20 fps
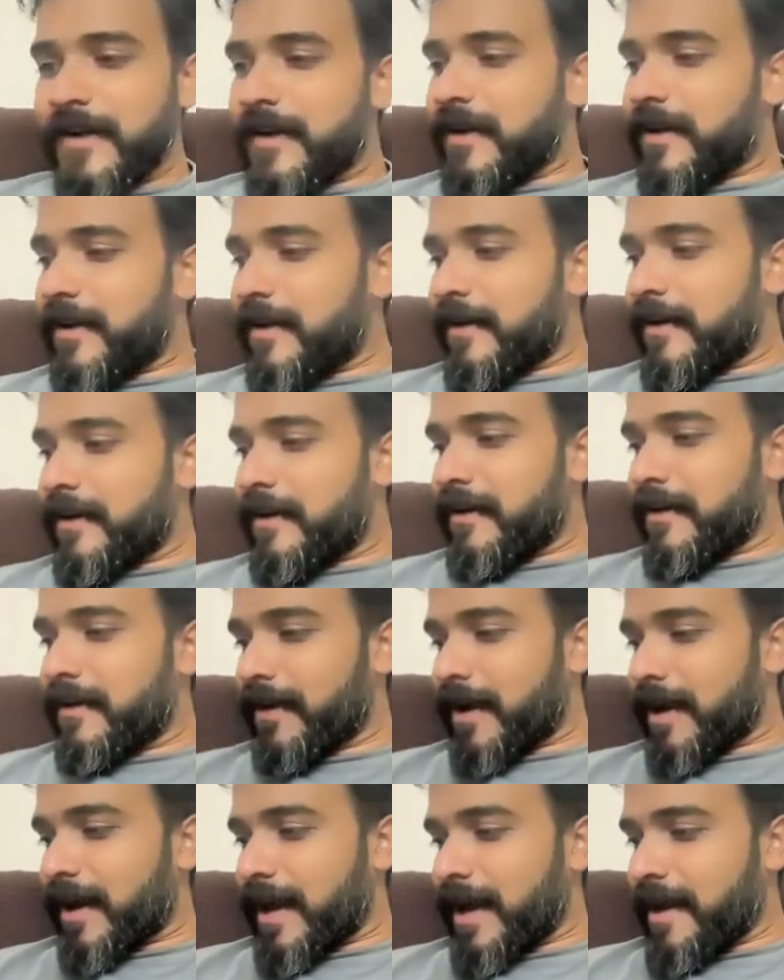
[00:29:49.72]

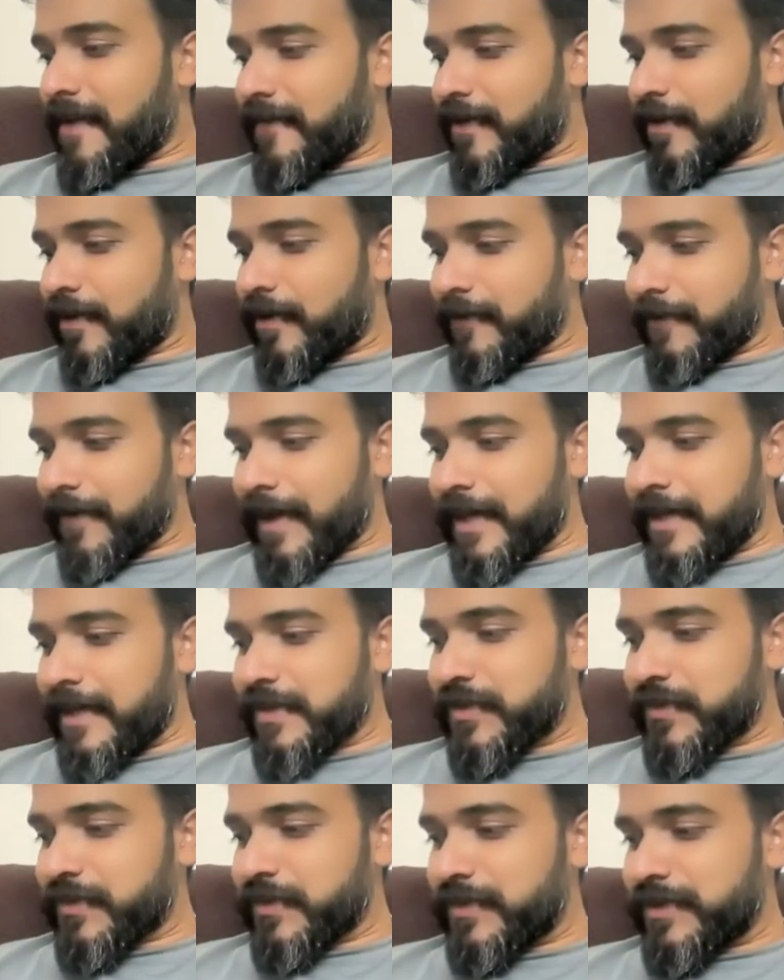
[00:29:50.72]
I have a lot of
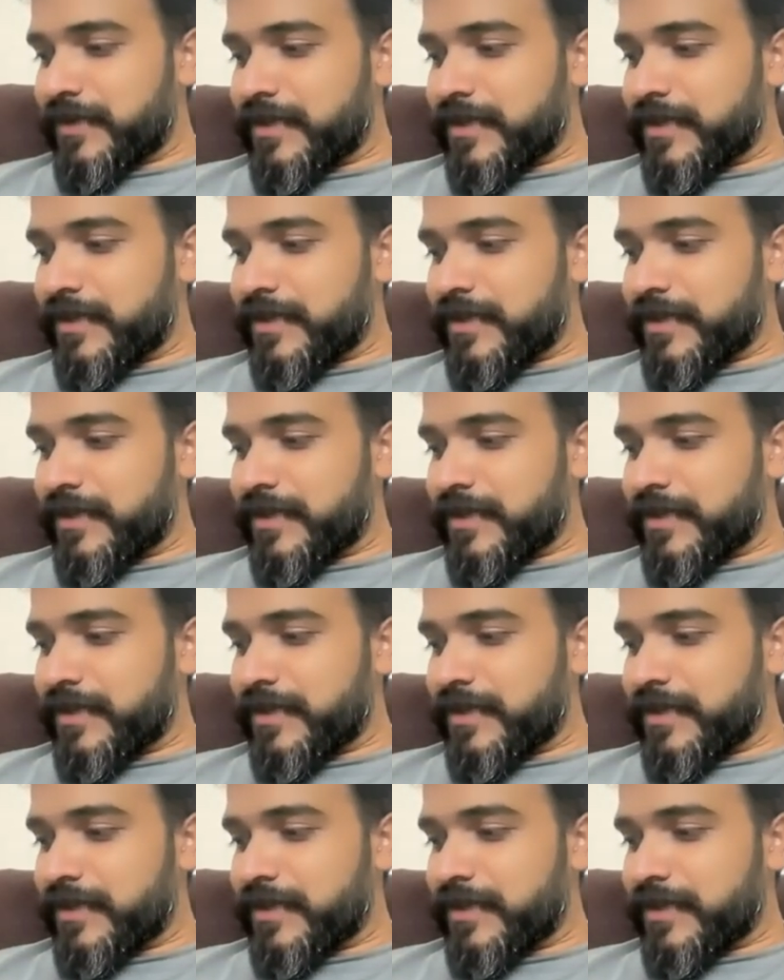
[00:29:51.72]
clients who